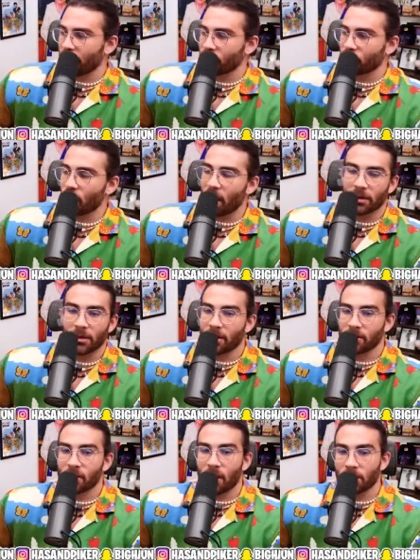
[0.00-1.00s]
I've shot
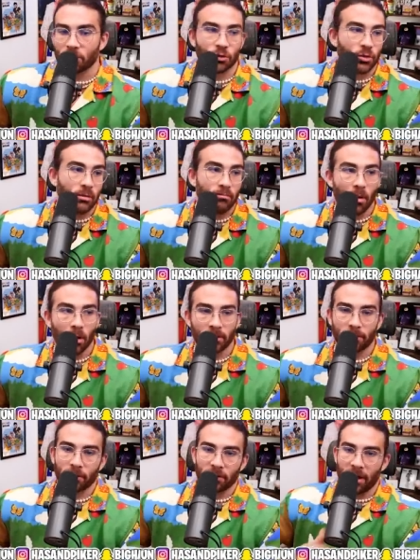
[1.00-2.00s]
guns on stream
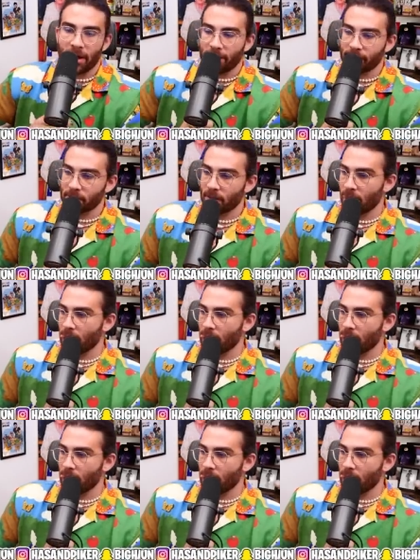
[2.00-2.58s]
multiple times.